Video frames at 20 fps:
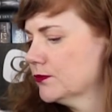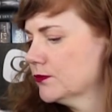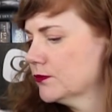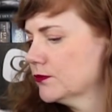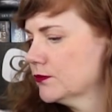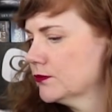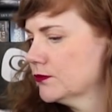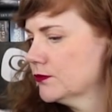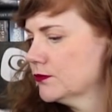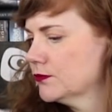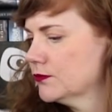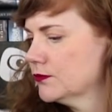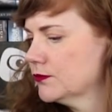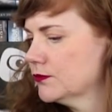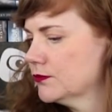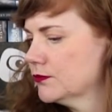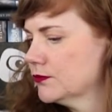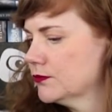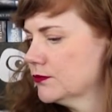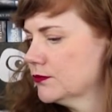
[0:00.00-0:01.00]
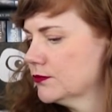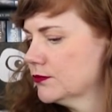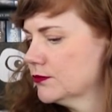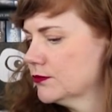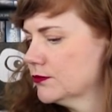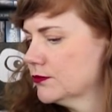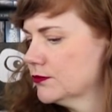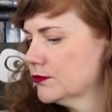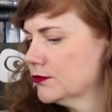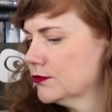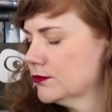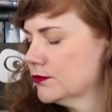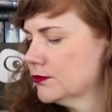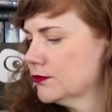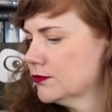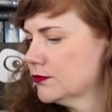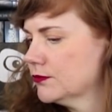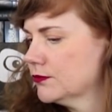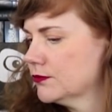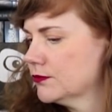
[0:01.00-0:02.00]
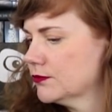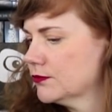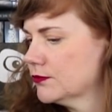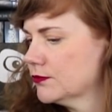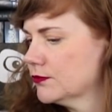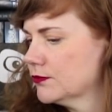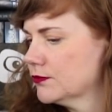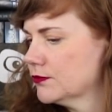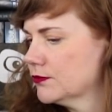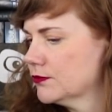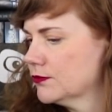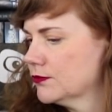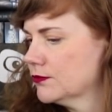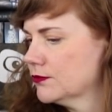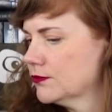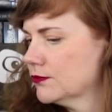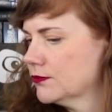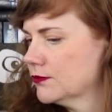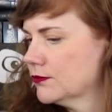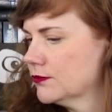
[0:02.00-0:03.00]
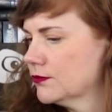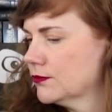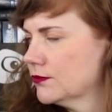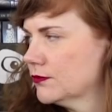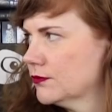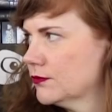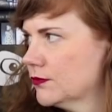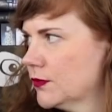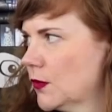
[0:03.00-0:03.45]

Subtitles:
(silent)